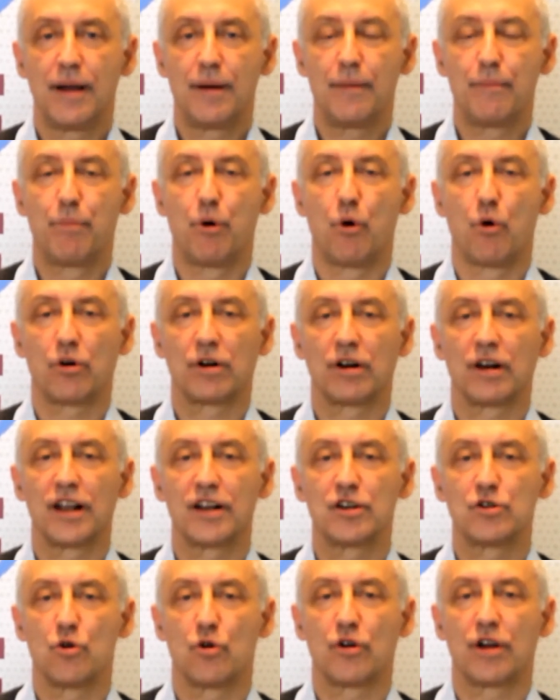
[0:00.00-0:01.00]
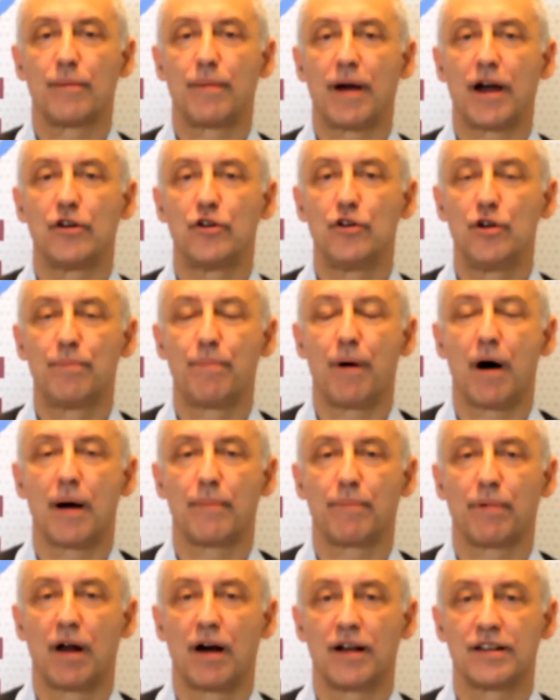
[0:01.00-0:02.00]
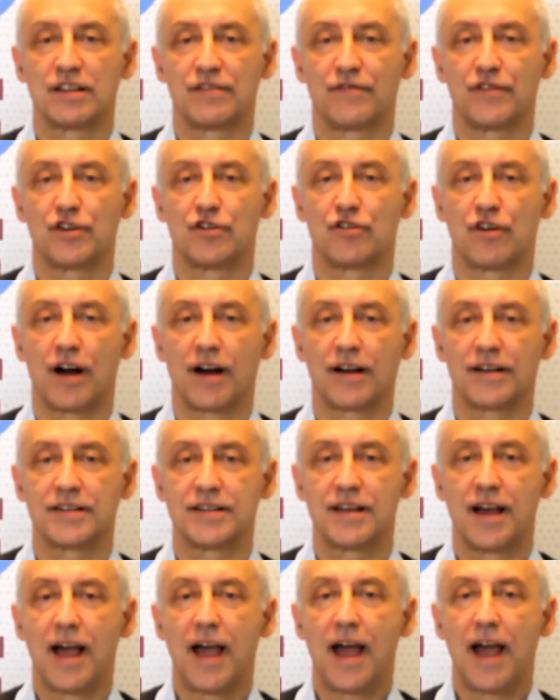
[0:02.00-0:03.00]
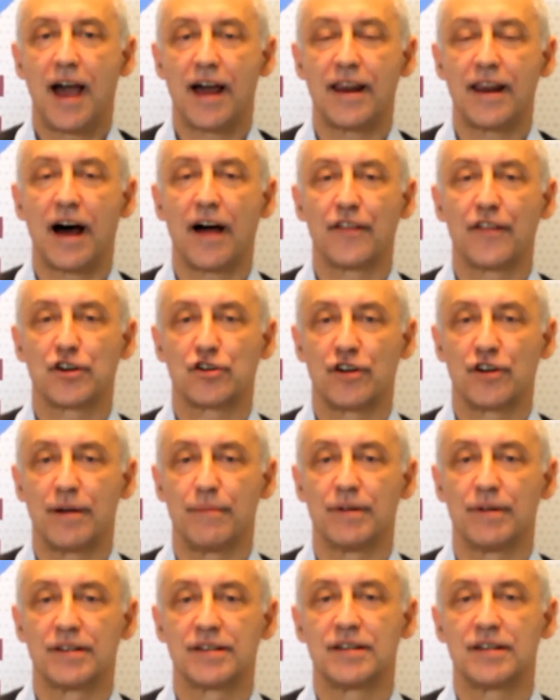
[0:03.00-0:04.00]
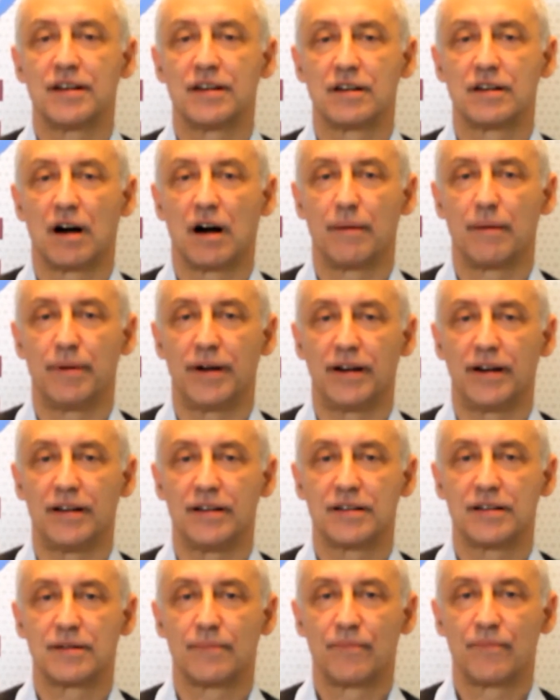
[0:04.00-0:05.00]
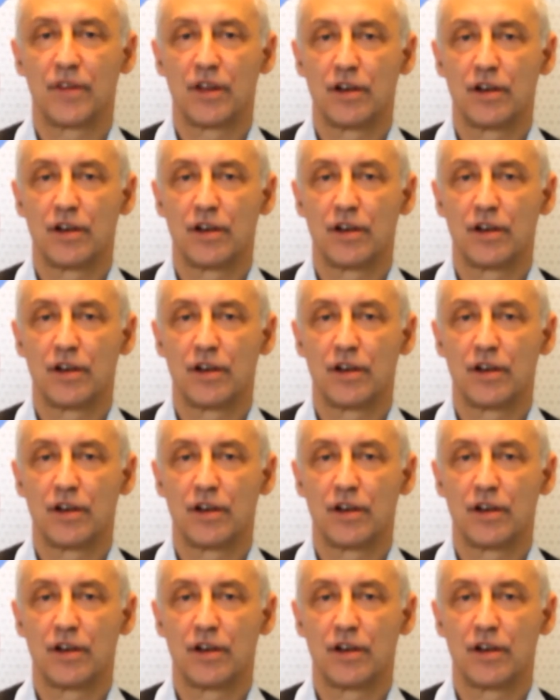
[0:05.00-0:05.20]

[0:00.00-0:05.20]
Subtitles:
Importantly, talking about new pipelines for drugs and other treatments in diabetes.